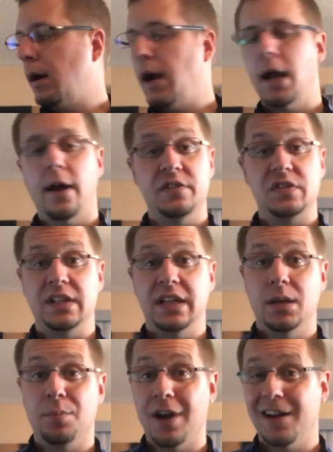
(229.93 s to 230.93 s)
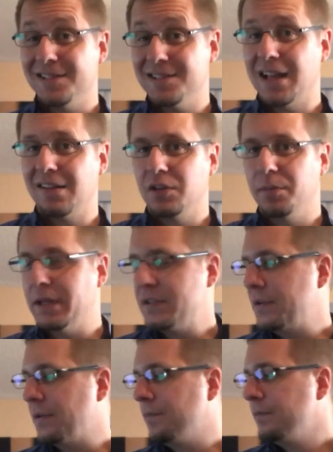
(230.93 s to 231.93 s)
I obviously need to practice that a little bit
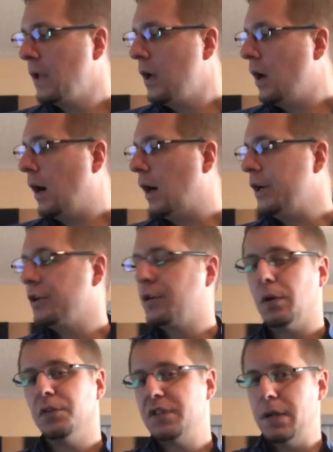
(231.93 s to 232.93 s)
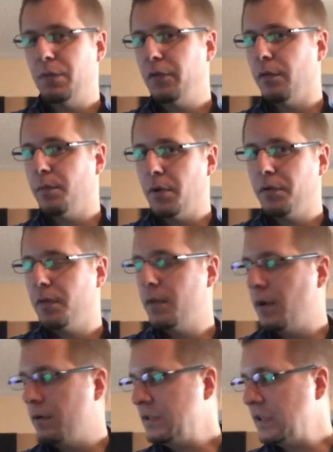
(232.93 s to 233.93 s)
too. Your goal tempo for both of
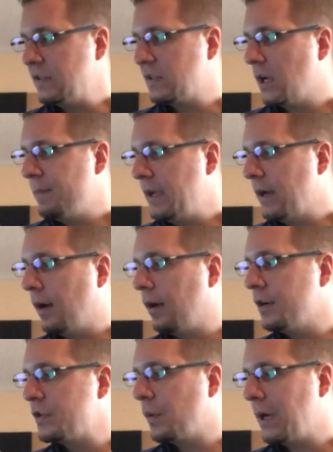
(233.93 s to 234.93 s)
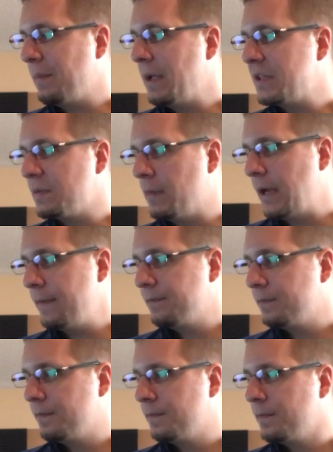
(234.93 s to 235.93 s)
those is going to be 120 beats a minute.
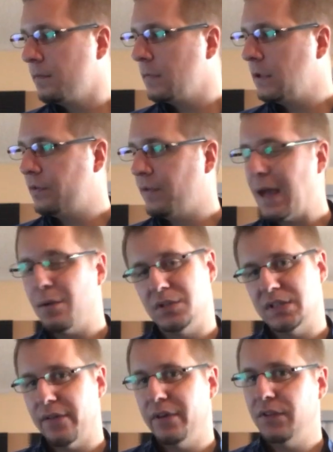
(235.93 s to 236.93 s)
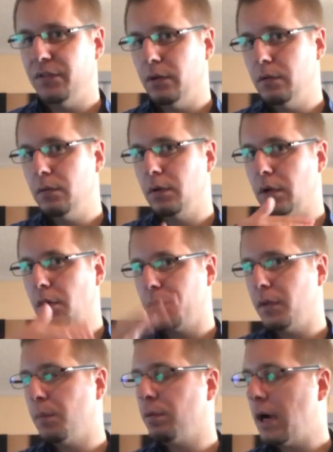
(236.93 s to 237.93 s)
So that was 72. Go
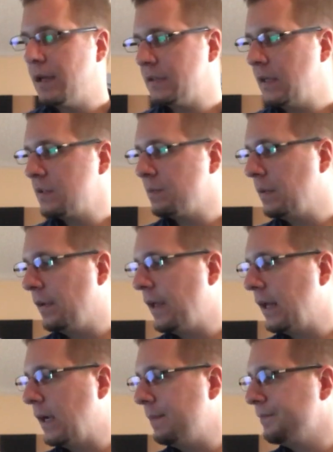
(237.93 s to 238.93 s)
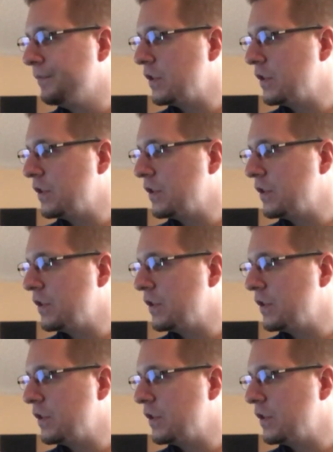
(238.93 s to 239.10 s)
through the process and build that up.